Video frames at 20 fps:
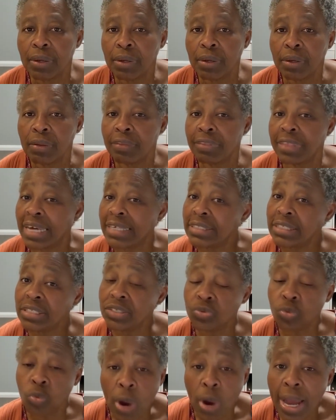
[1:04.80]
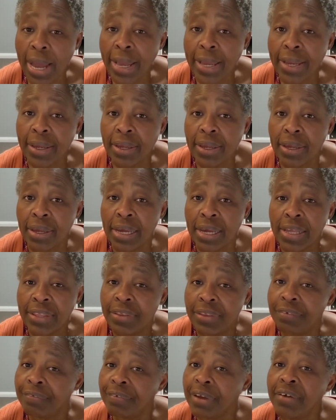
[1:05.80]
That is why the
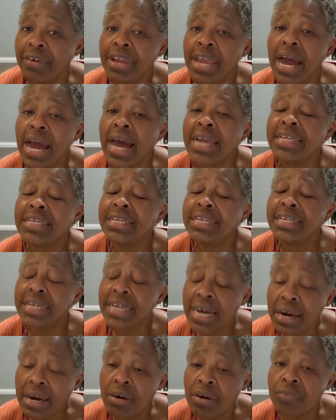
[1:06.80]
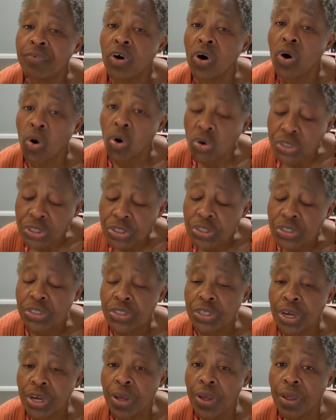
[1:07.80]
very idea of us,
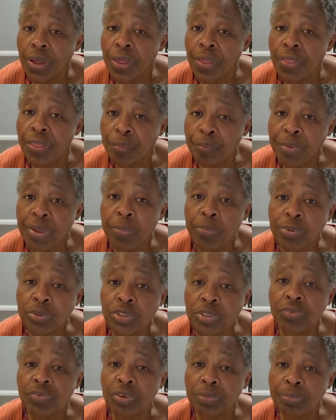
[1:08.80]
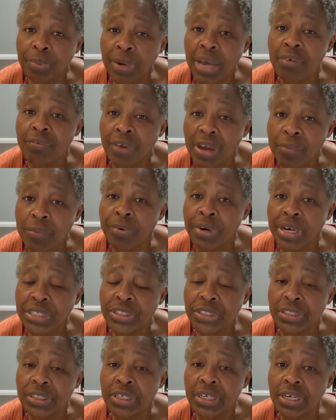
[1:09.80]
the peoples of the black
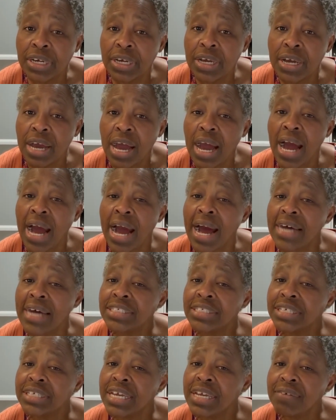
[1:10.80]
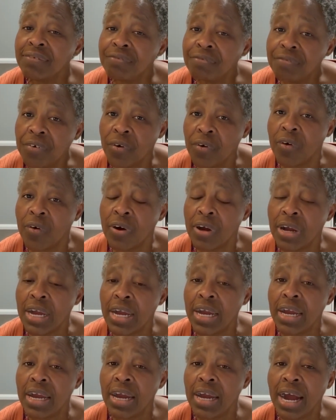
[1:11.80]
vibration, asking for
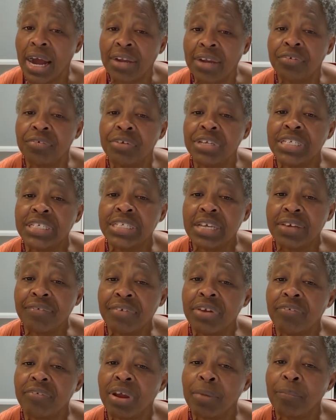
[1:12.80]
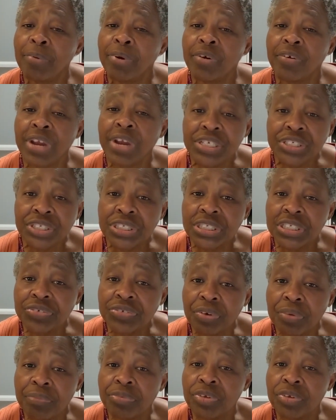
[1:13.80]
and receiving reparations
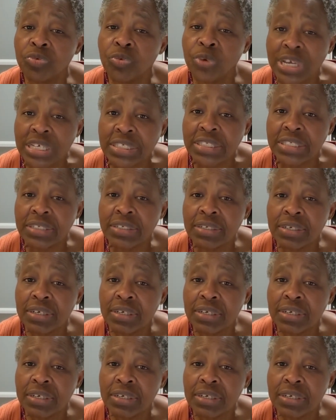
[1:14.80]
from the West